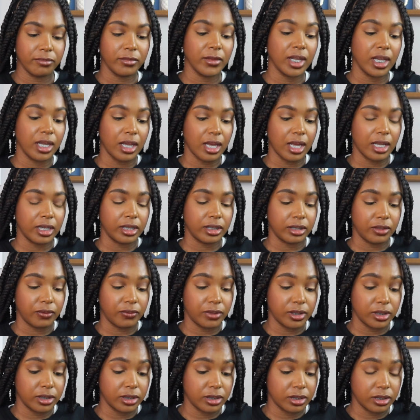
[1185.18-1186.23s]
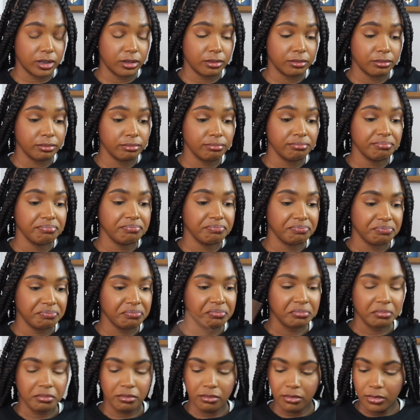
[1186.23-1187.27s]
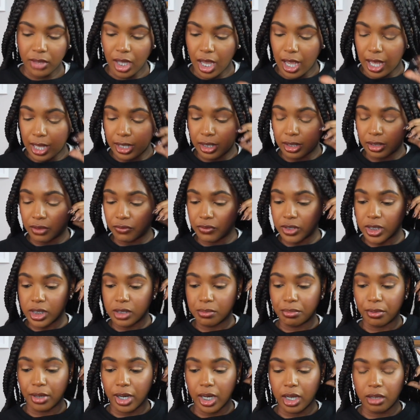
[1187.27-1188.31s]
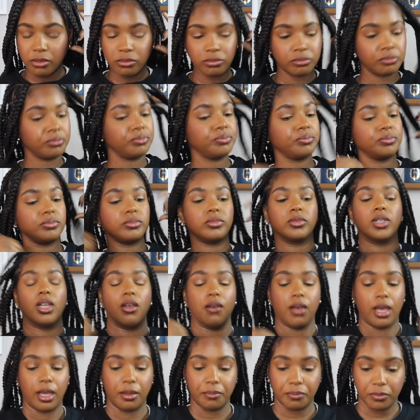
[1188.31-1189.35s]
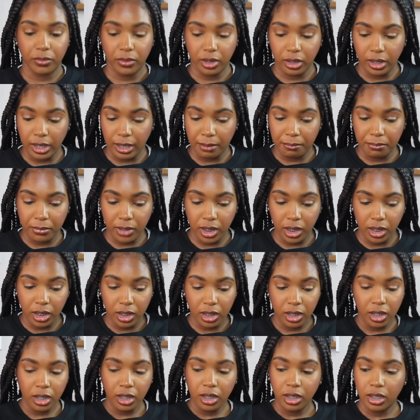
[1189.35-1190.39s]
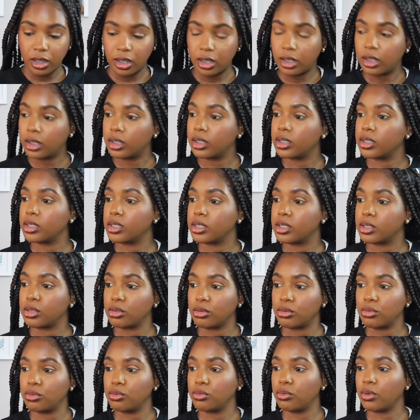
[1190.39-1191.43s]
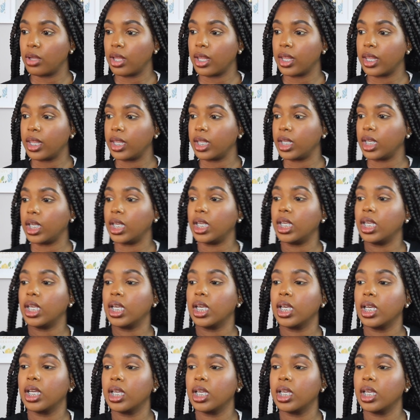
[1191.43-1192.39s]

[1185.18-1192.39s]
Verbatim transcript: Yeah, I love this. I love this brown okay let me do the